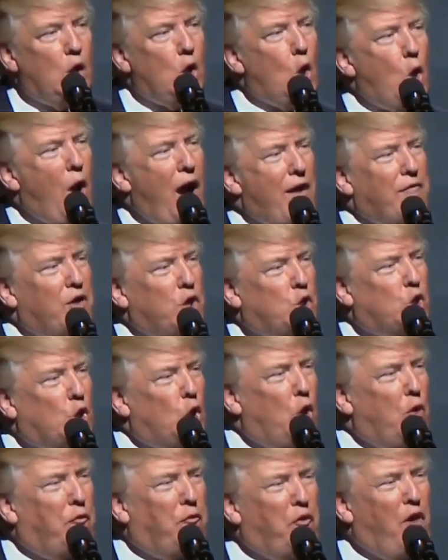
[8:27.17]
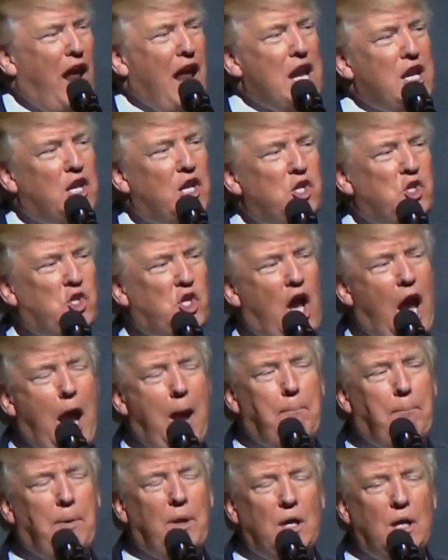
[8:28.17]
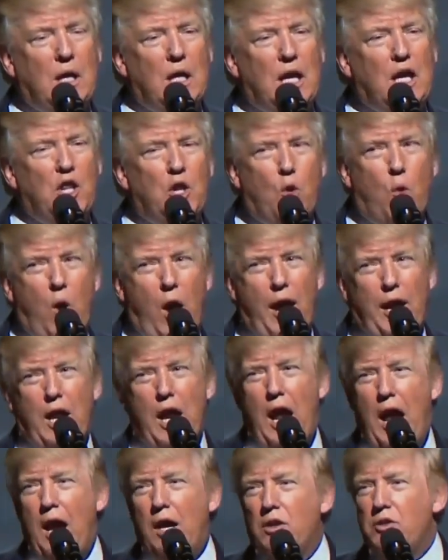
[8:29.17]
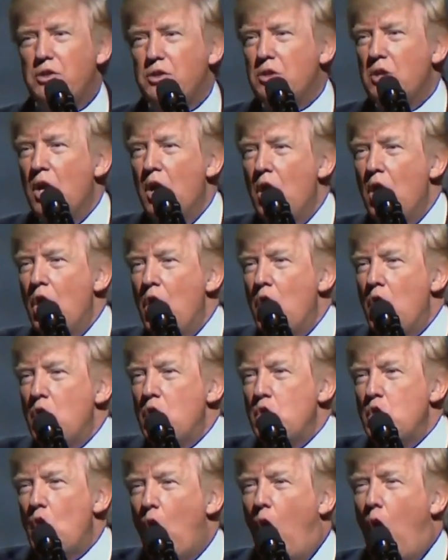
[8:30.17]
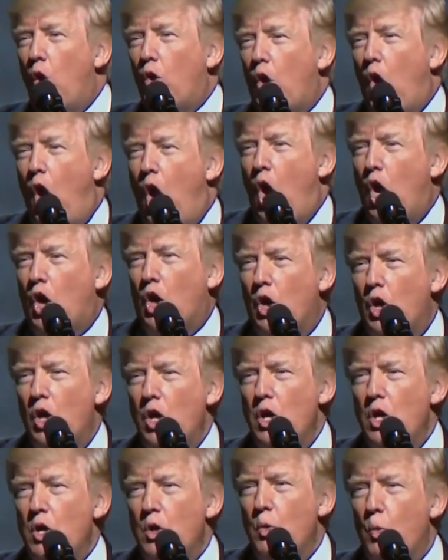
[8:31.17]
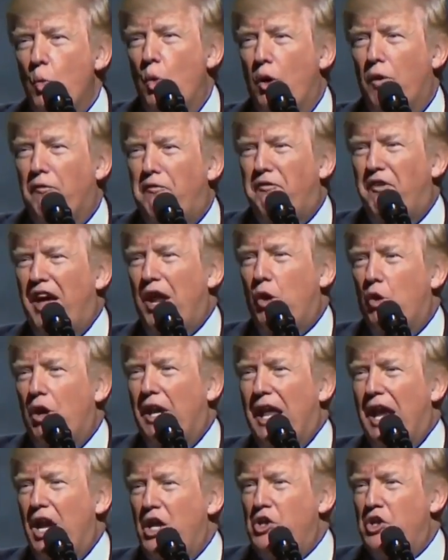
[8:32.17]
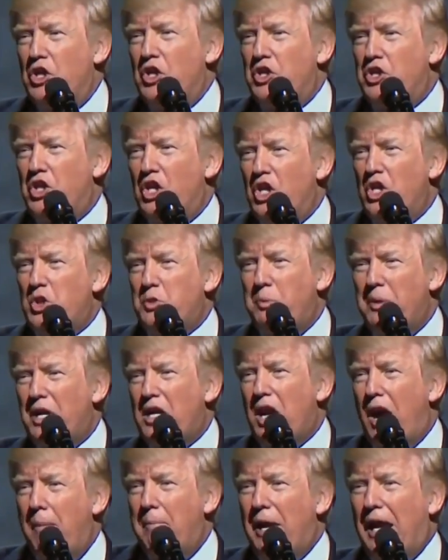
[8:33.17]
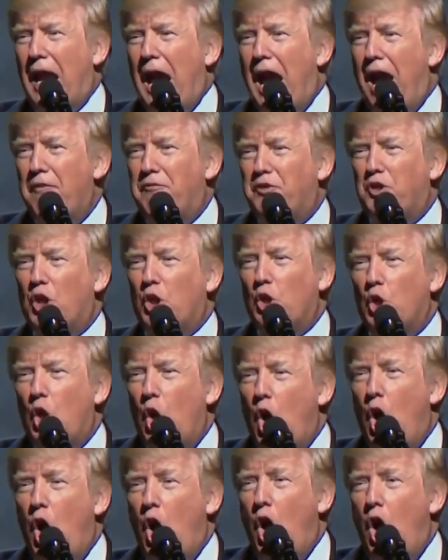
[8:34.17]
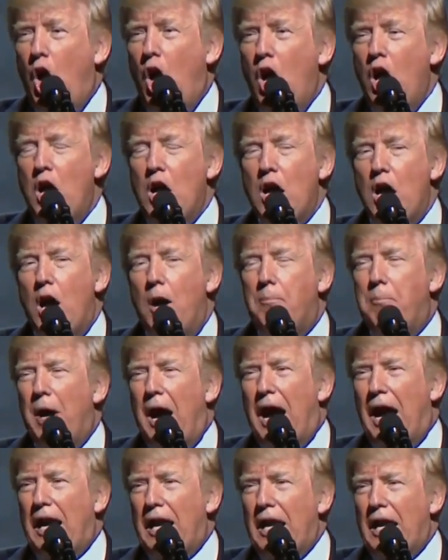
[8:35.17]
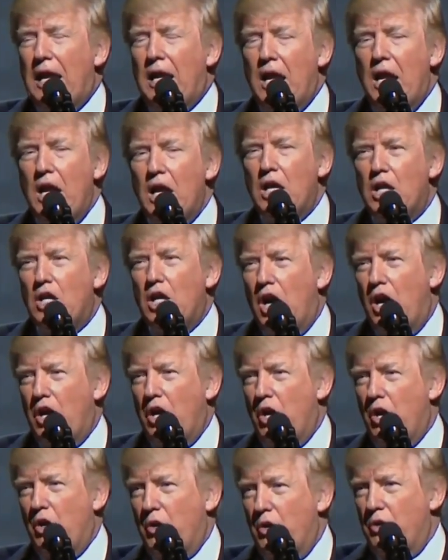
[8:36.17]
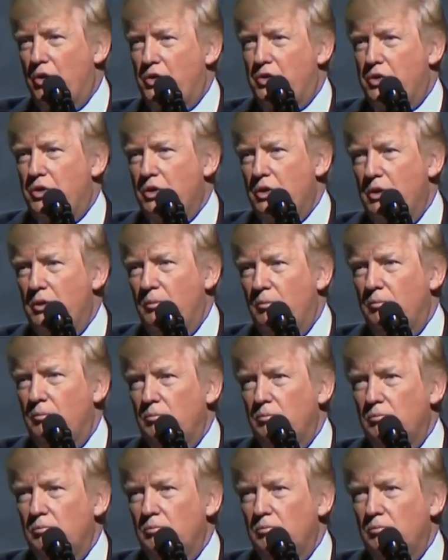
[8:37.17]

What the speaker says: You have a true friend and champion in the White House. No longer will federal agencies be coming after law-abiding gun owners.